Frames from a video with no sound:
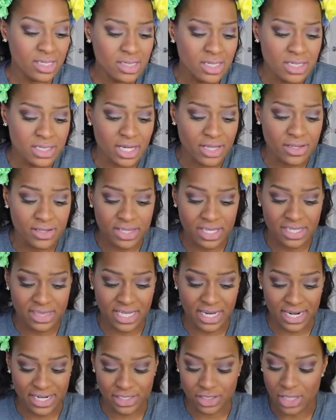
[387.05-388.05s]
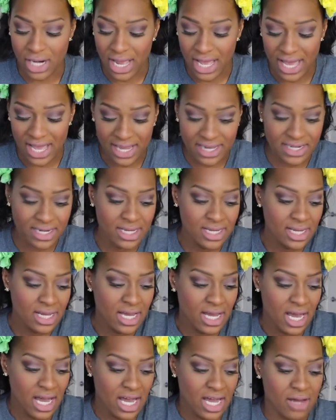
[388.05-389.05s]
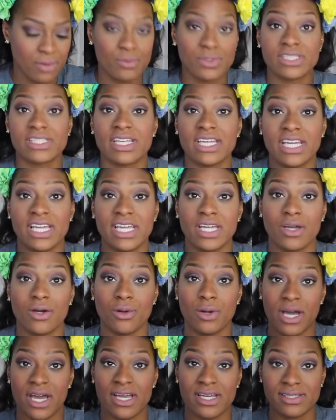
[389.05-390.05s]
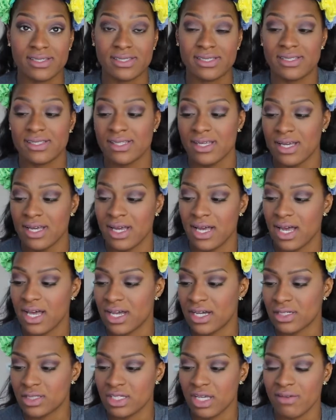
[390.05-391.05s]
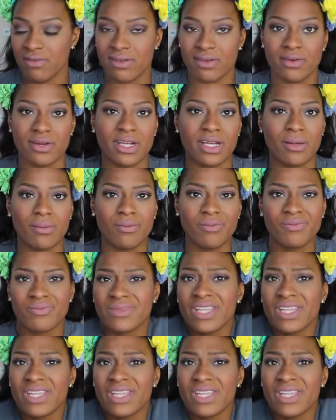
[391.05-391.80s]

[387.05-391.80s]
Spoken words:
Another thing that I tried was the EOS Shaving Cream.